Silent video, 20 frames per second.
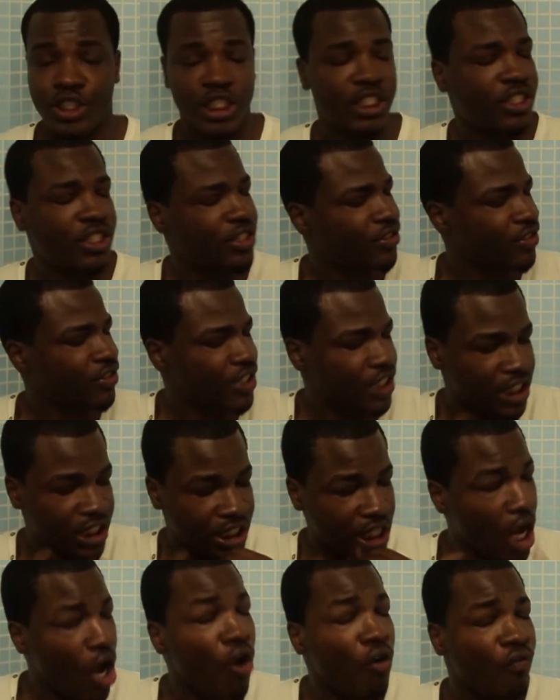
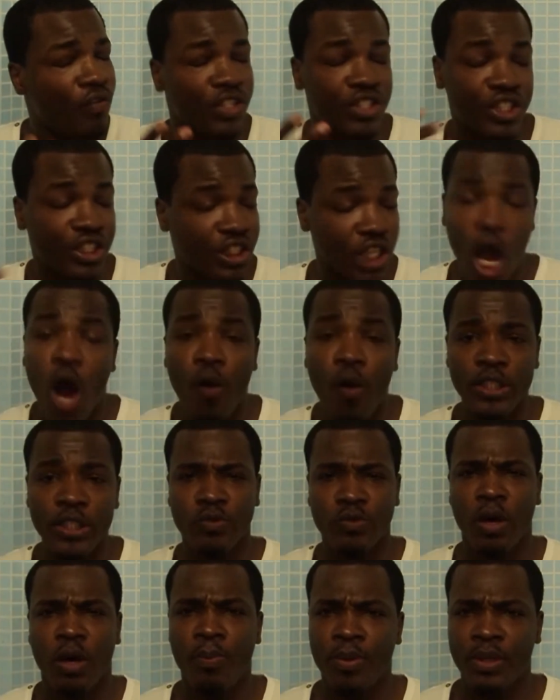She's over. She's
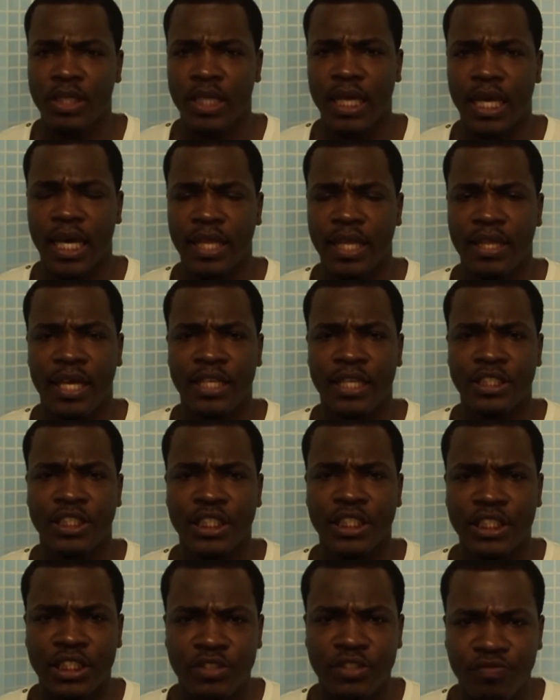always well put together, and
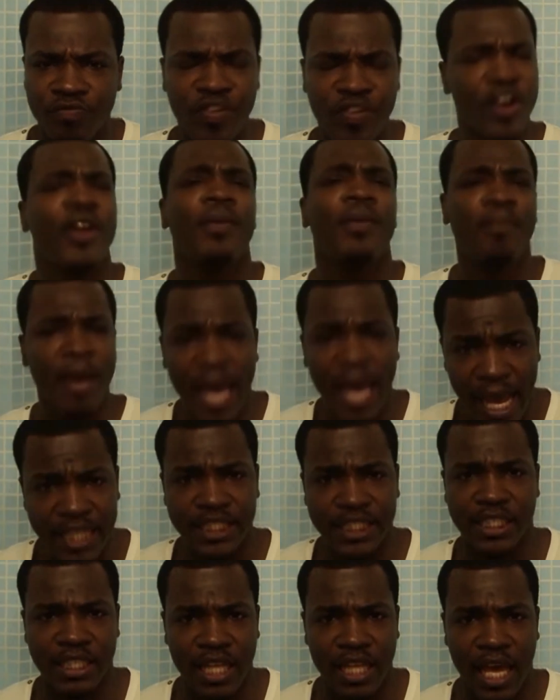she's very
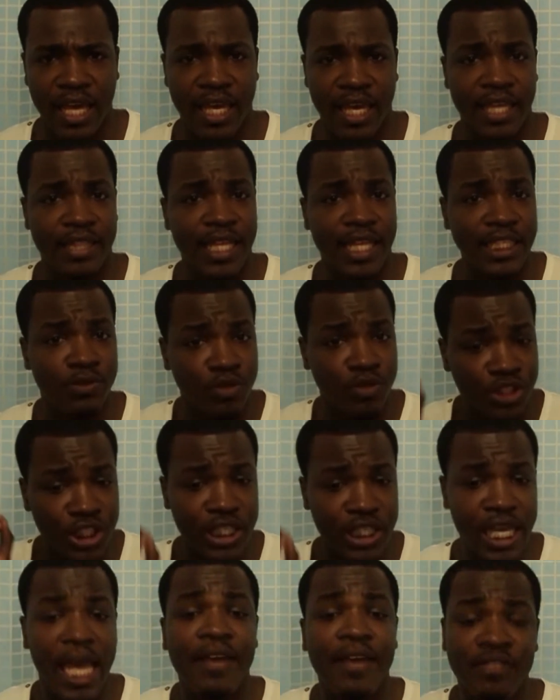pageant-like, and that's what
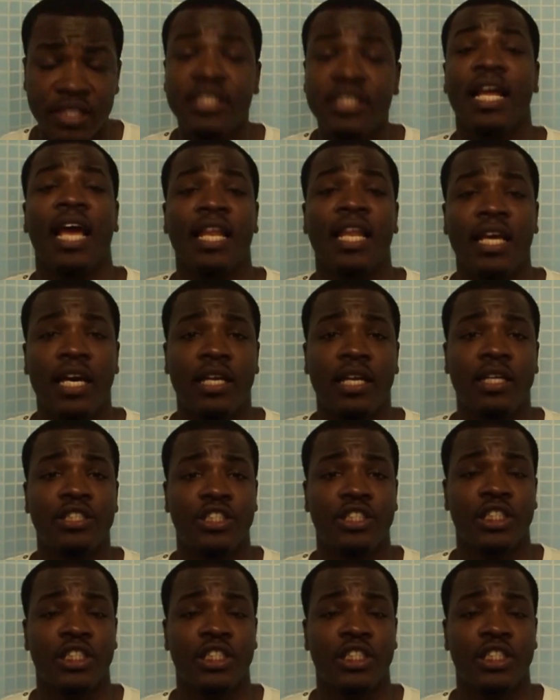she gave tonight, honey.